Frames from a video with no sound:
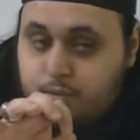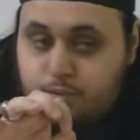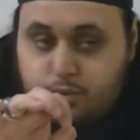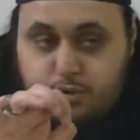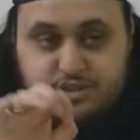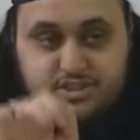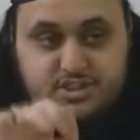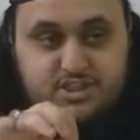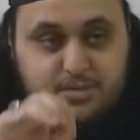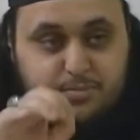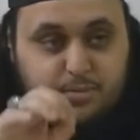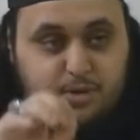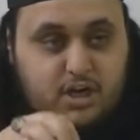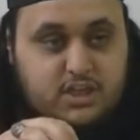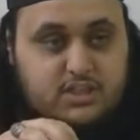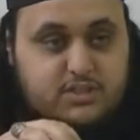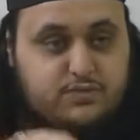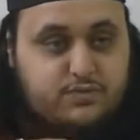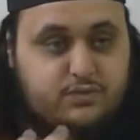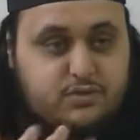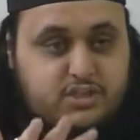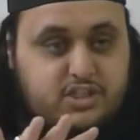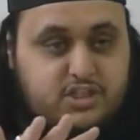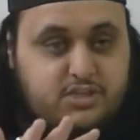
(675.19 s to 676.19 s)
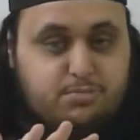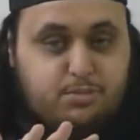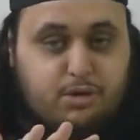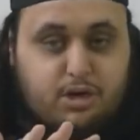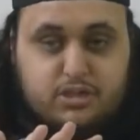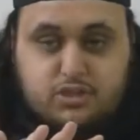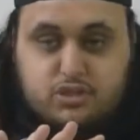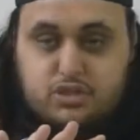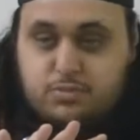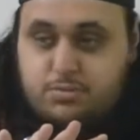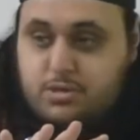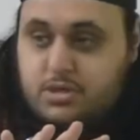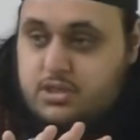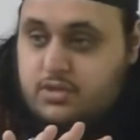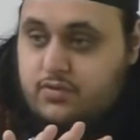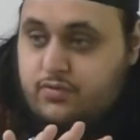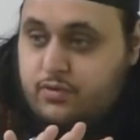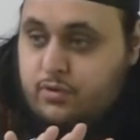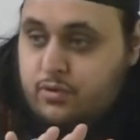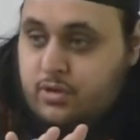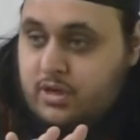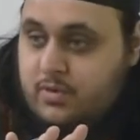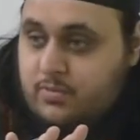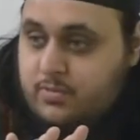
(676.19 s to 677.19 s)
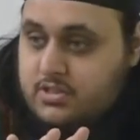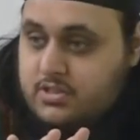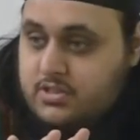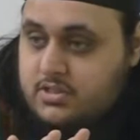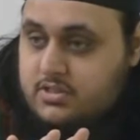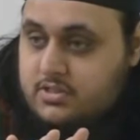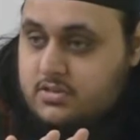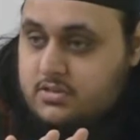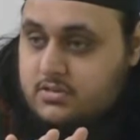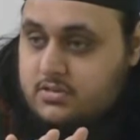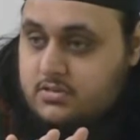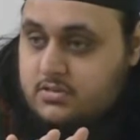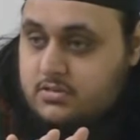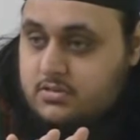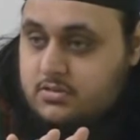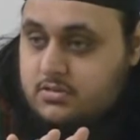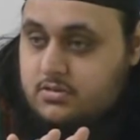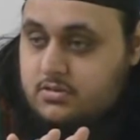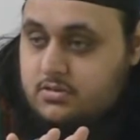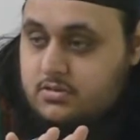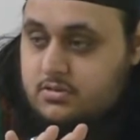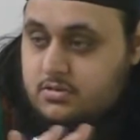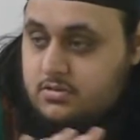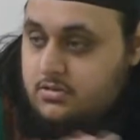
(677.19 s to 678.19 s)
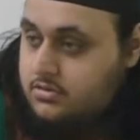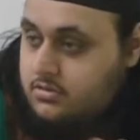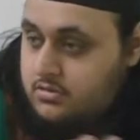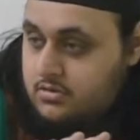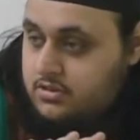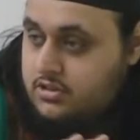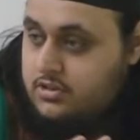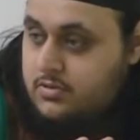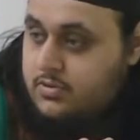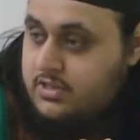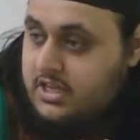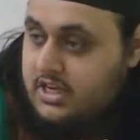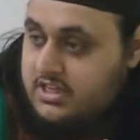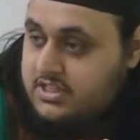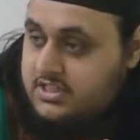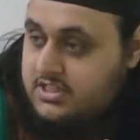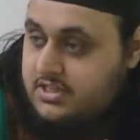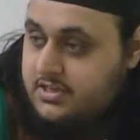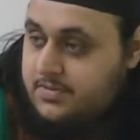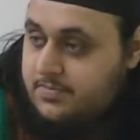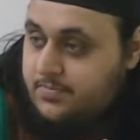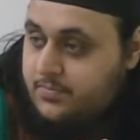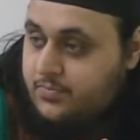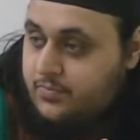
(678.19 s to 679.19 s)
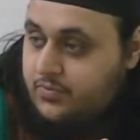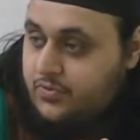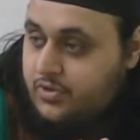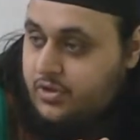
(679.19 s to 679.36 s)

which demands for these parts to be on the floor at once? There's no other action in it.